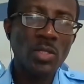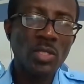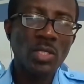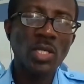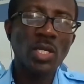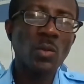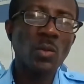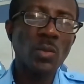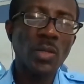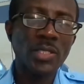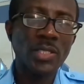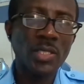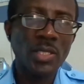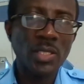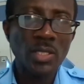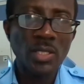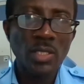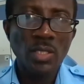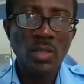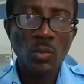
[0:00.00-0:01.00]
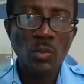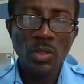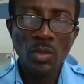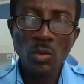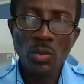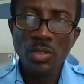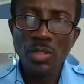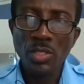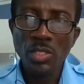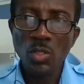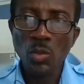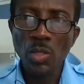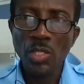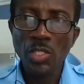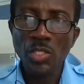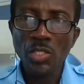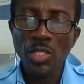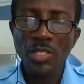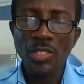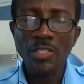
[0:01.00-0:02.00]
deal with those
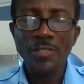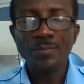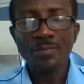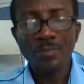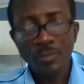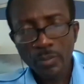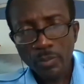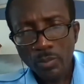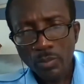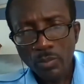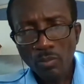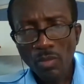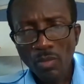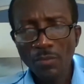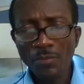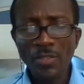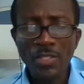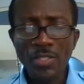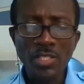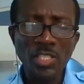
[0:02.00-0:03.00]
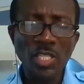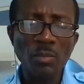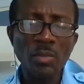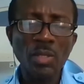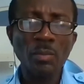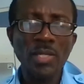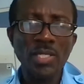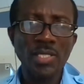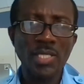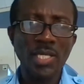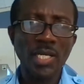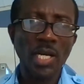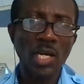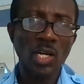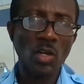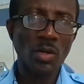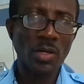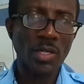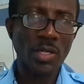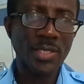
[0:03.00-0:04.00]
situations. For some, it may take a
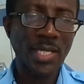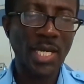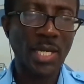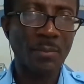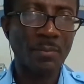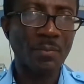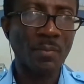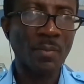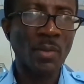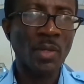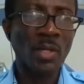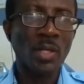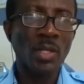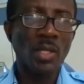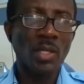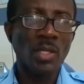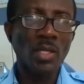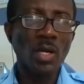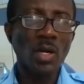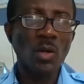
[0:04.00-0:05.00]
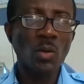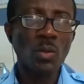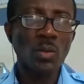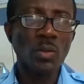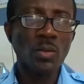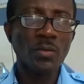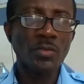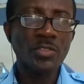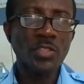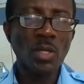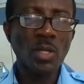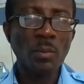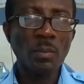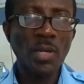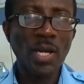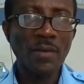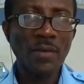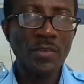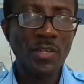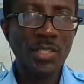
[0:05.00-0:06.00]
longer time. Now, some
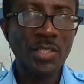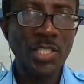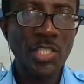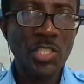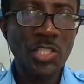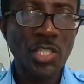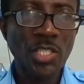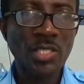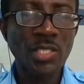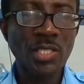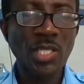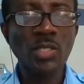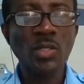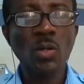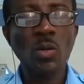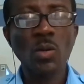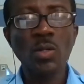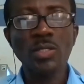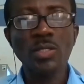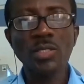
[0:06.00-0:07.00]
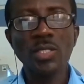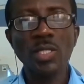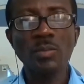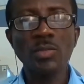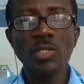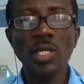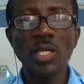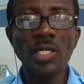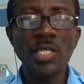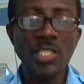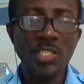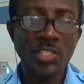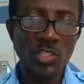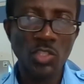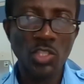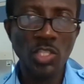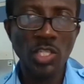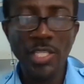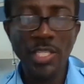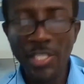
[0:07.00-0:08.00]
have conditions that cause them to
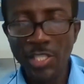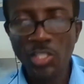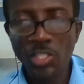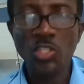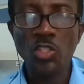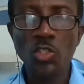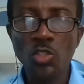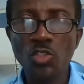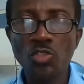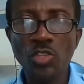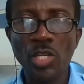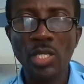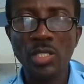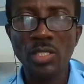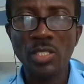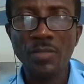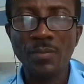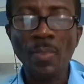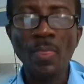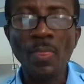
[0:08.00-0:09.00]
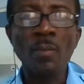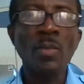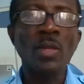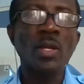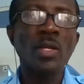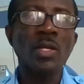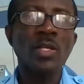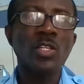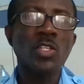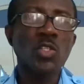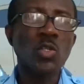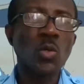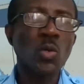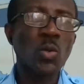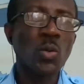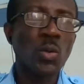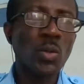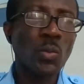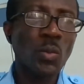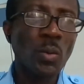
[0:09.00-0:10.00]
leach nutrients.
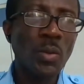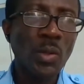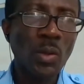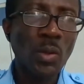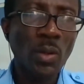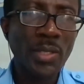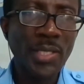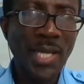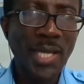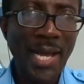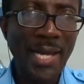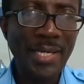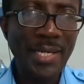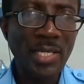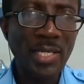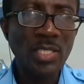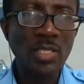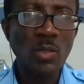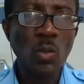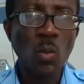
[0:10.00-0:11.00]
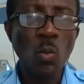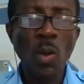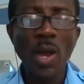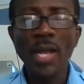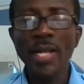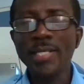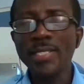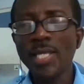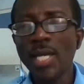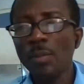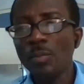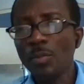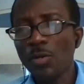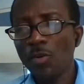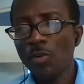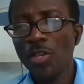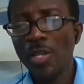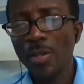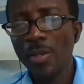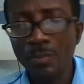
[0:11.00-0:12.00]
So what we call the Anna's wild yam
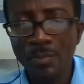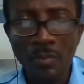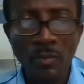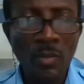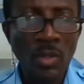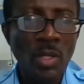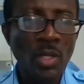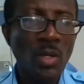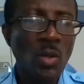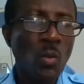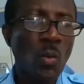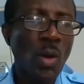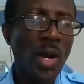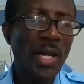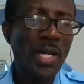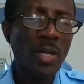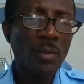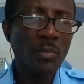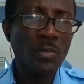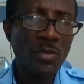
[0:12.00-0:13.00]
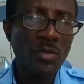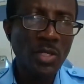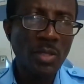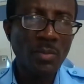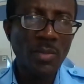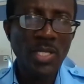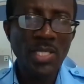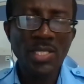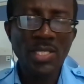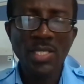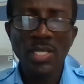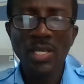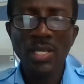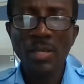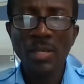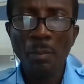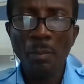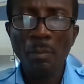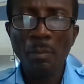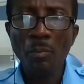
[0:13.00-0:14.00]
cream. Wild yam cream is
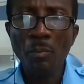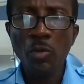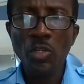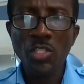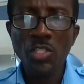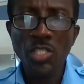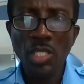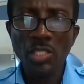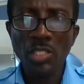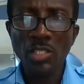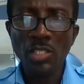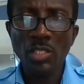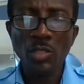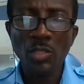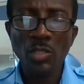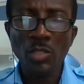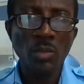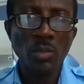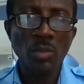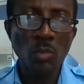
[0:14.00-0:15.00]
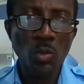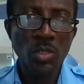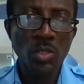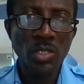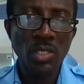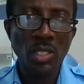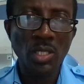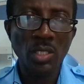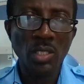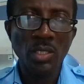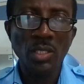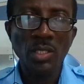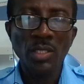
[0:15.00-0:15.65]
a progesterone booster.